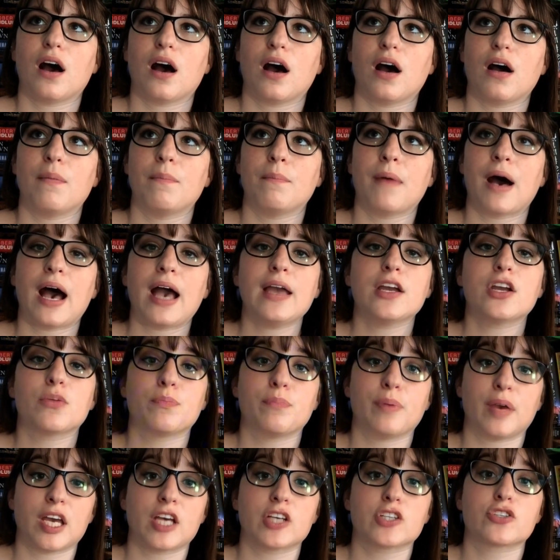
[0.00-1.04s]
my
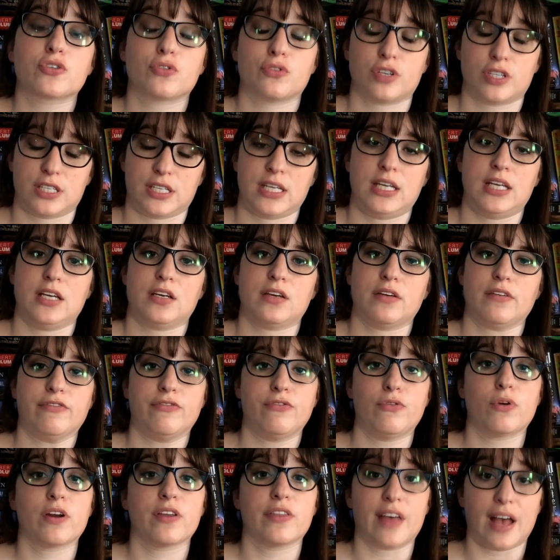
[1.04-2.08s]
biggest critique
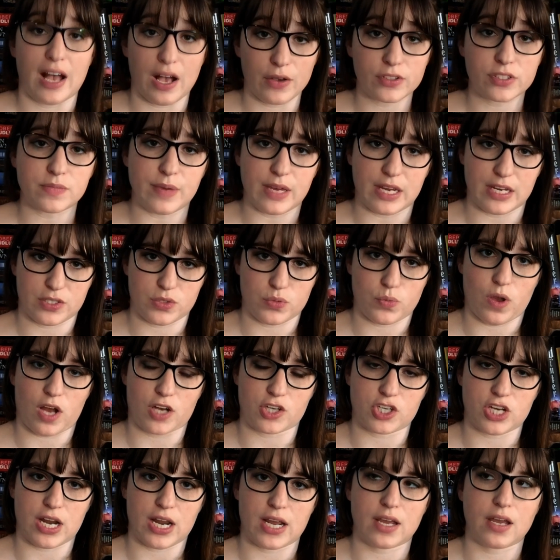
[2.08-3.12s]
for The Housemaid is
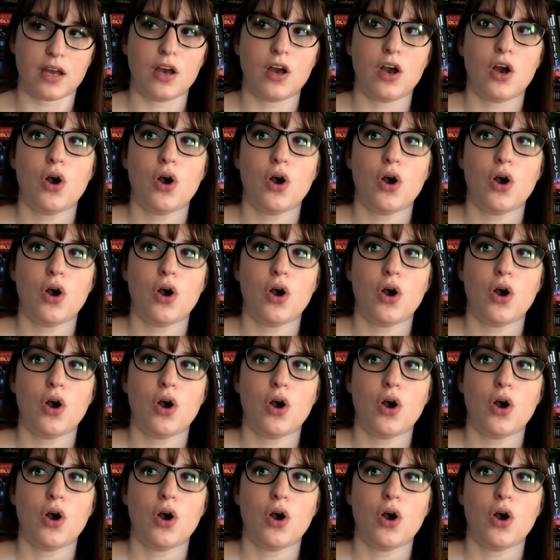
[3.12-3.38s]
Watching